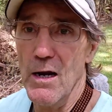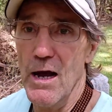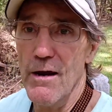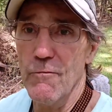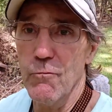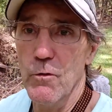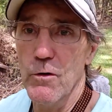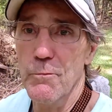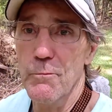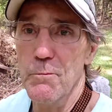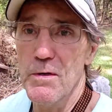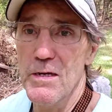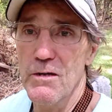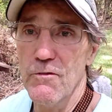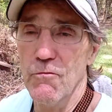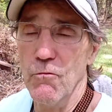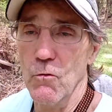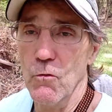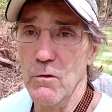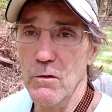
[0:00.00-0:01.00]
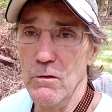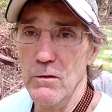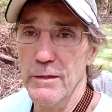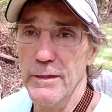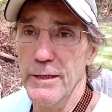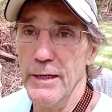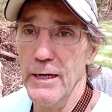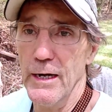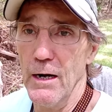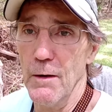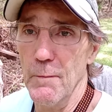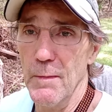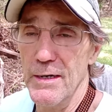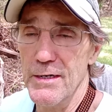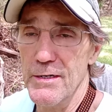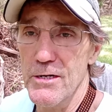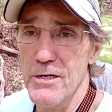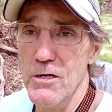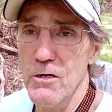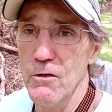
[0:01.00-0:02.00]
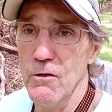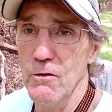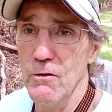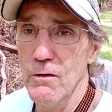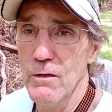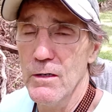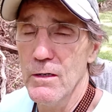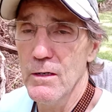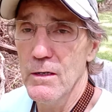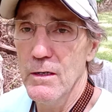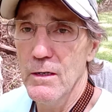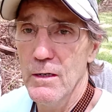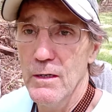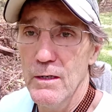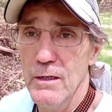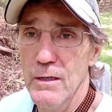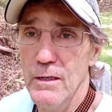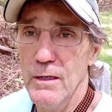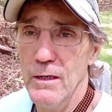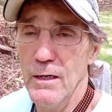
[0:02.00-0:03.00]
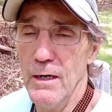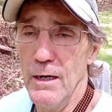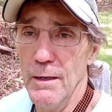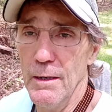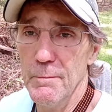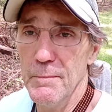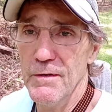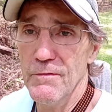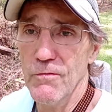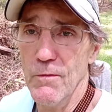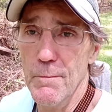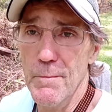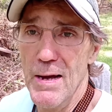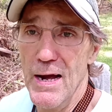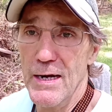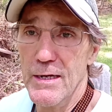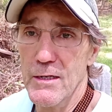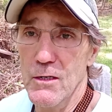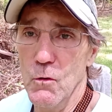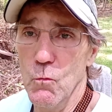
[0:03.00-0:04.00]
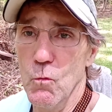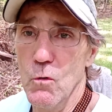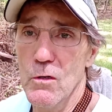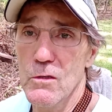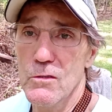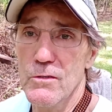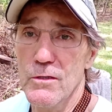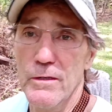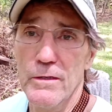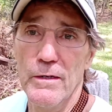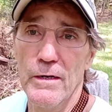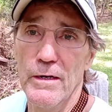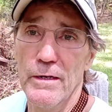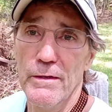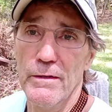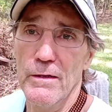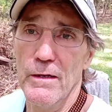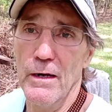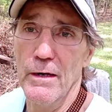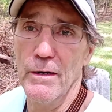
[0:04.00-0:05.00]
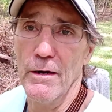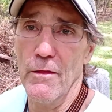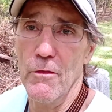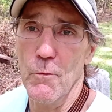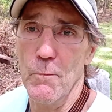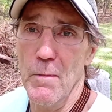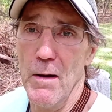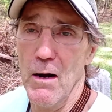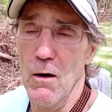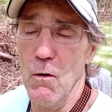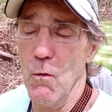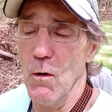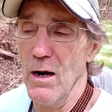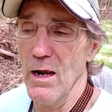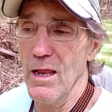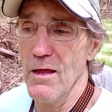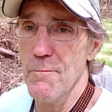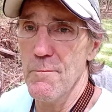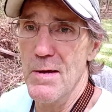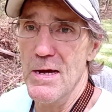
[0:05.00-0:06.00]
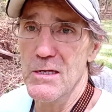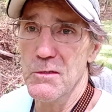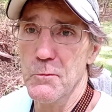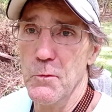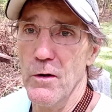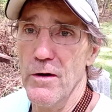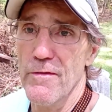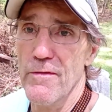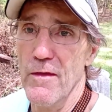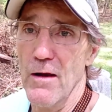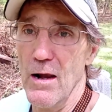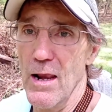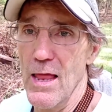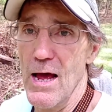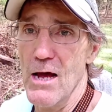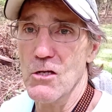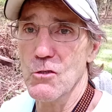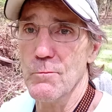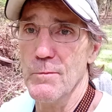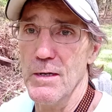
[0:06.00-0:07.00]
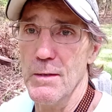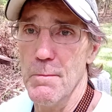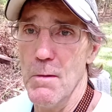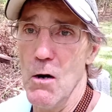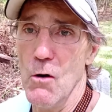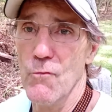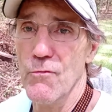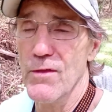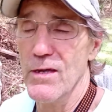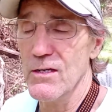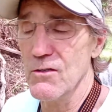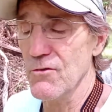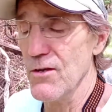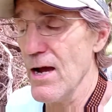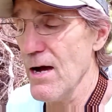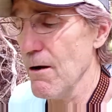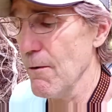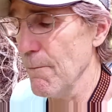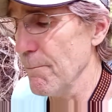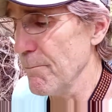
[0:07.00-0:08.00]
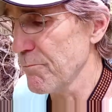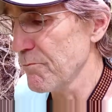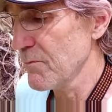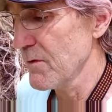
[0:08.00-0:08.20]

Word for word: knife with me for cleaning out my deer. Um, if I'm back in the woods and another wildlife management area that allows me to bone things out.